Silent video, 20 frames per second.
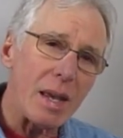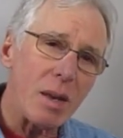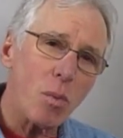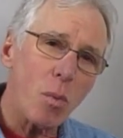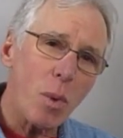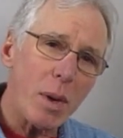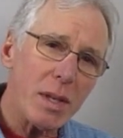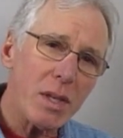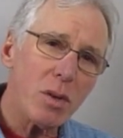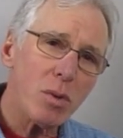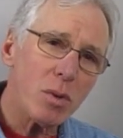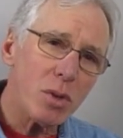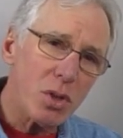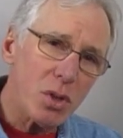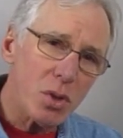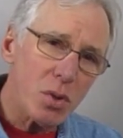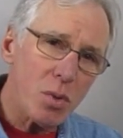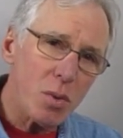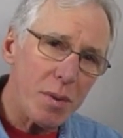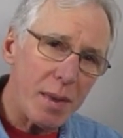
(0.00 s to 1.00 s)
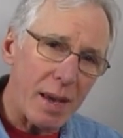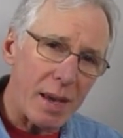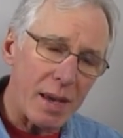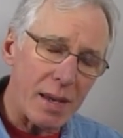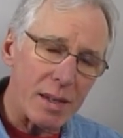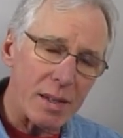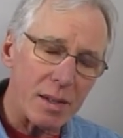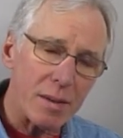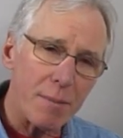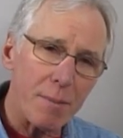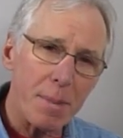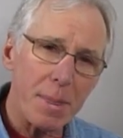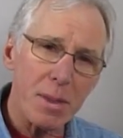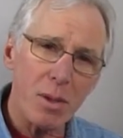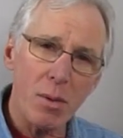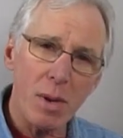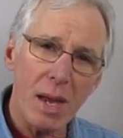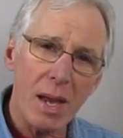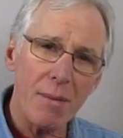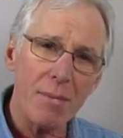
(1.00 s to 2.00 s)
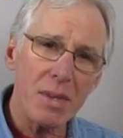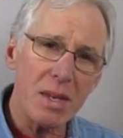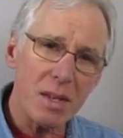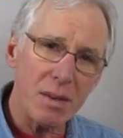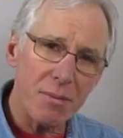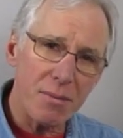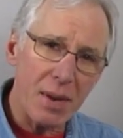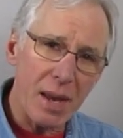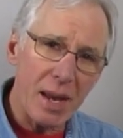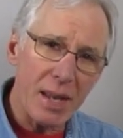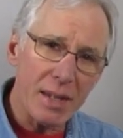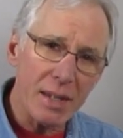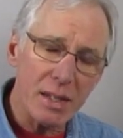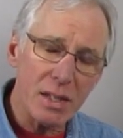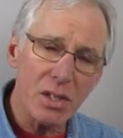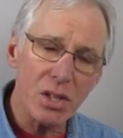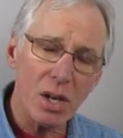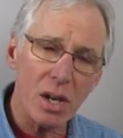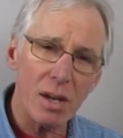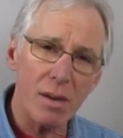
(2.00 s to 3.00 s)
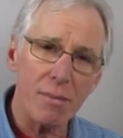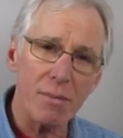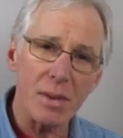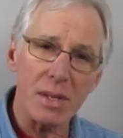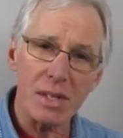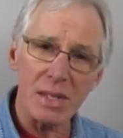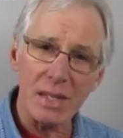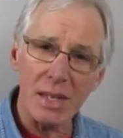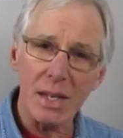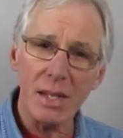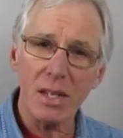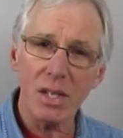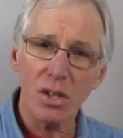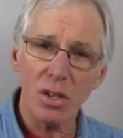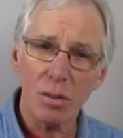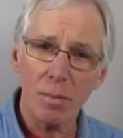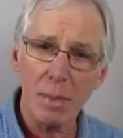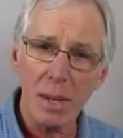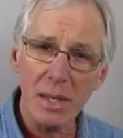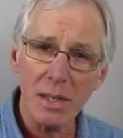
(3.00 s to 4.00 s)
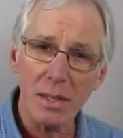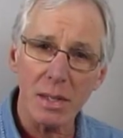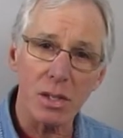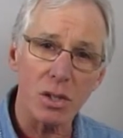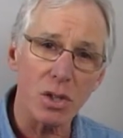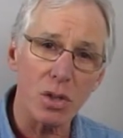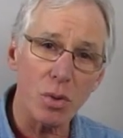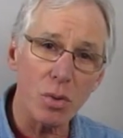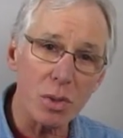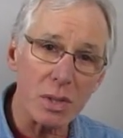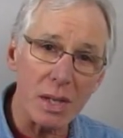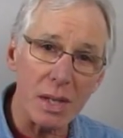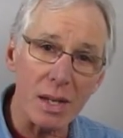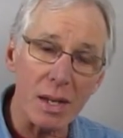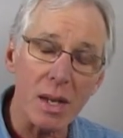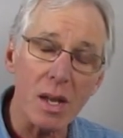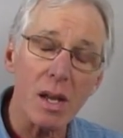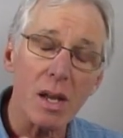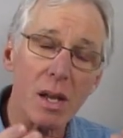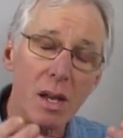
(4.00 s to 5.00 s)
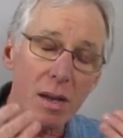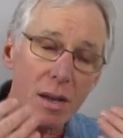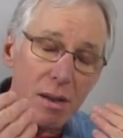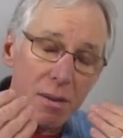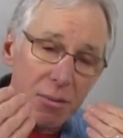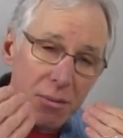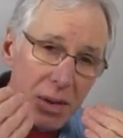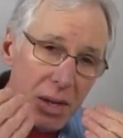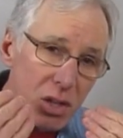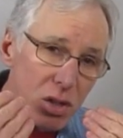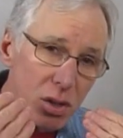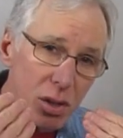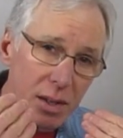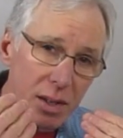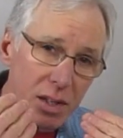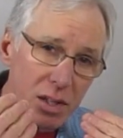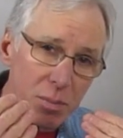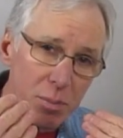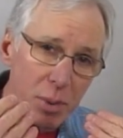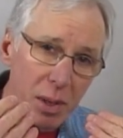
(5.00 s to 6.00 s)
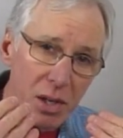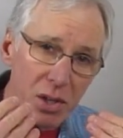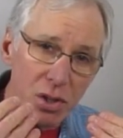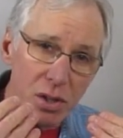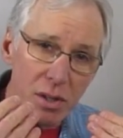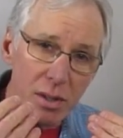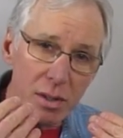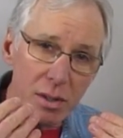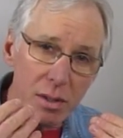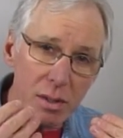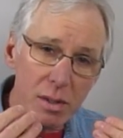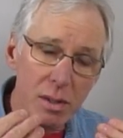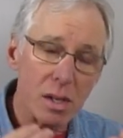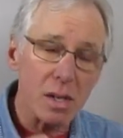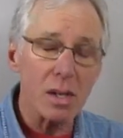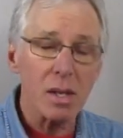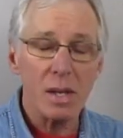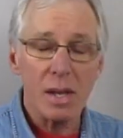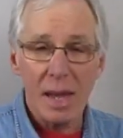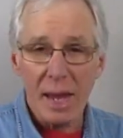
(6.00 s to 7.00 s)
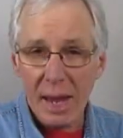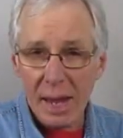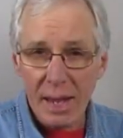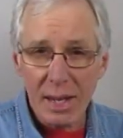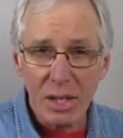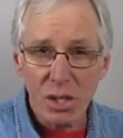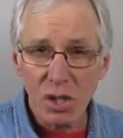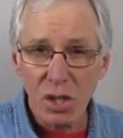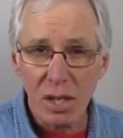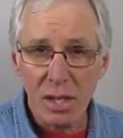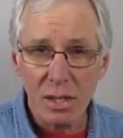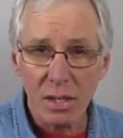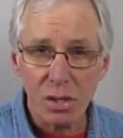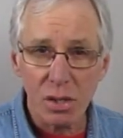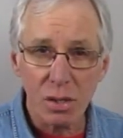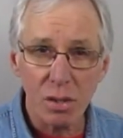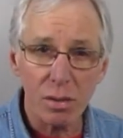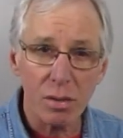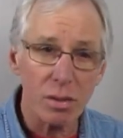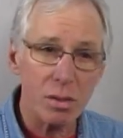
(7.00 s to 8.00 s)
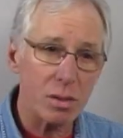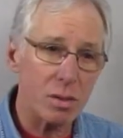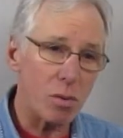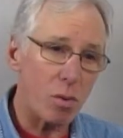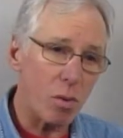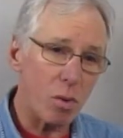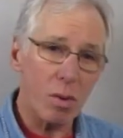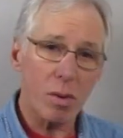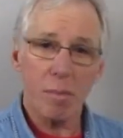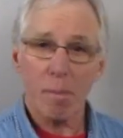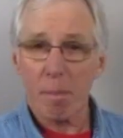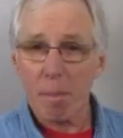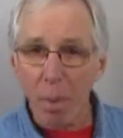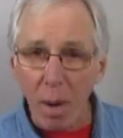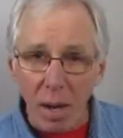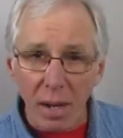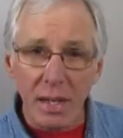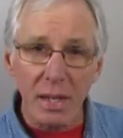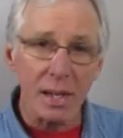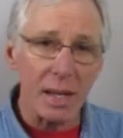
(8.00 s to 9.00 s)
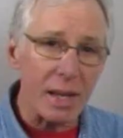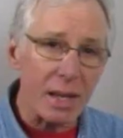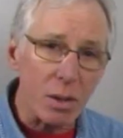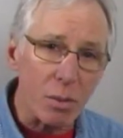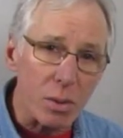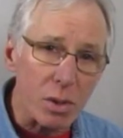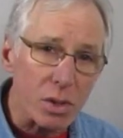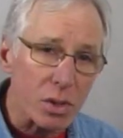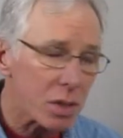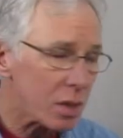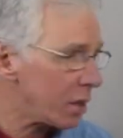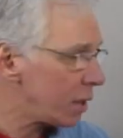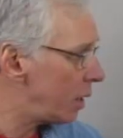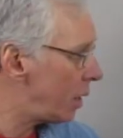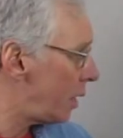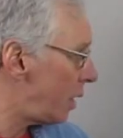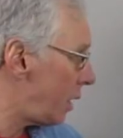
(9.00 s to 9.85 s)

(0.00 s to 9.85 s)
And when you do that, you have the advantage of sending your message using facial expressions, hand gestures, or body language.